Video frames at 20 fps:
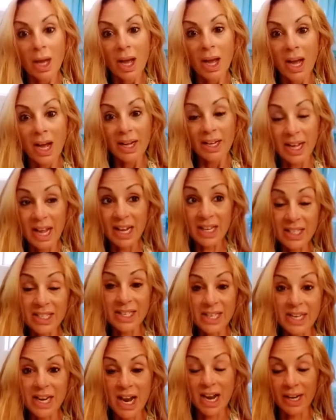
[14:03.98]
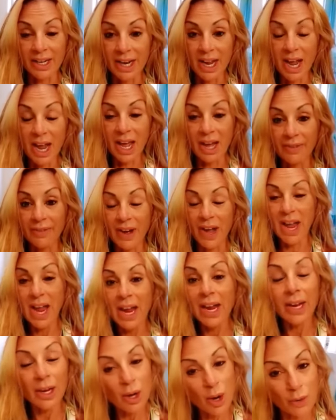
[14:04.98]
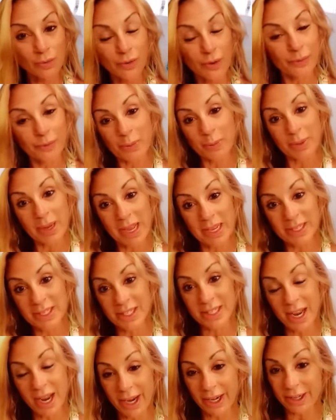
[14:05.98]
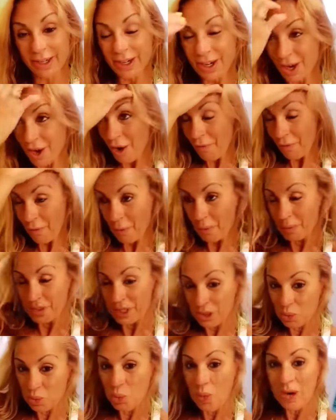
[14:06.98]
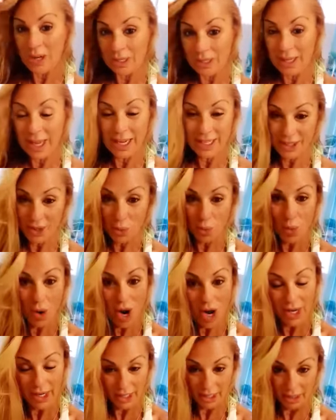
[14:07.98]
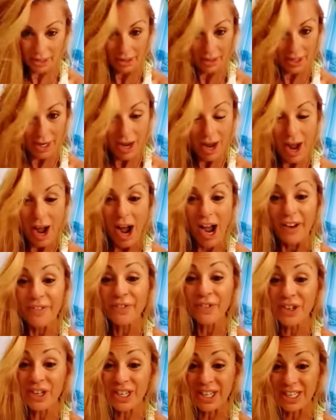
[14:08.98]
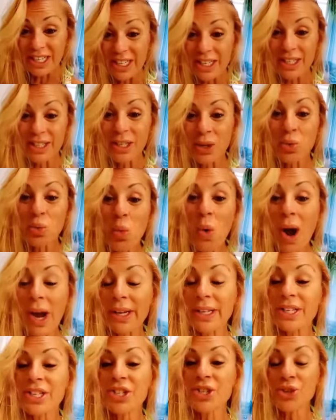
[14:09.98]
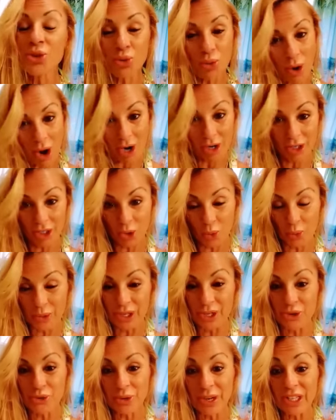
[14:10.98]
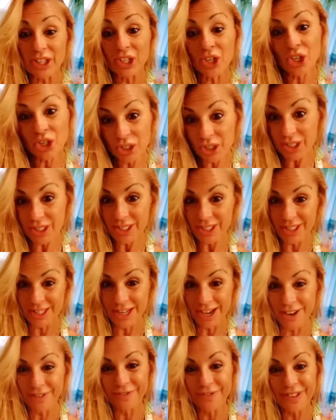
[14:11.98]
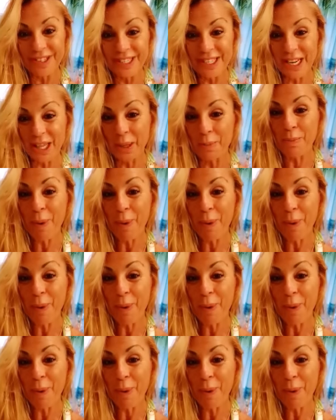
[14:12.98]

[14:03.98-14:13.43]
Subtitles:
I actually kind of have a hangover from last night from just one glass of wine. I forget that wine is stronger when you drink the good stuff instead of the